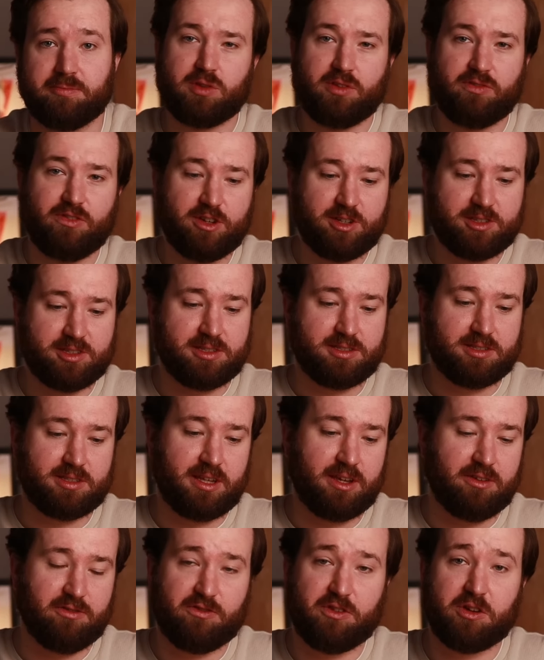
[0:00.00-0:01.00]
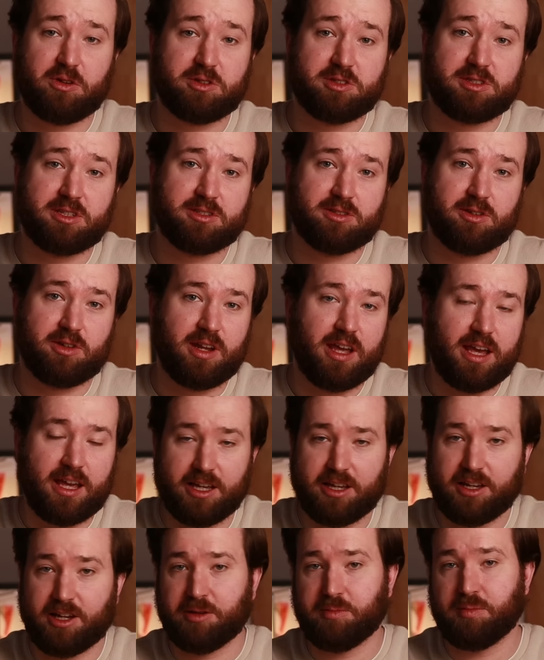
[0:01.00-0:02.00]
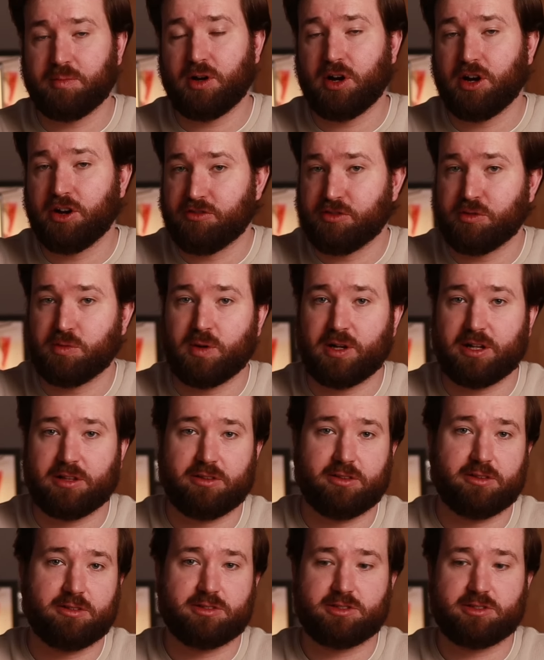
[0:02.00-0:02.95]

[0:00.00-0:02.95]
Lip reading: Well, the first is it focuses on income over wealth.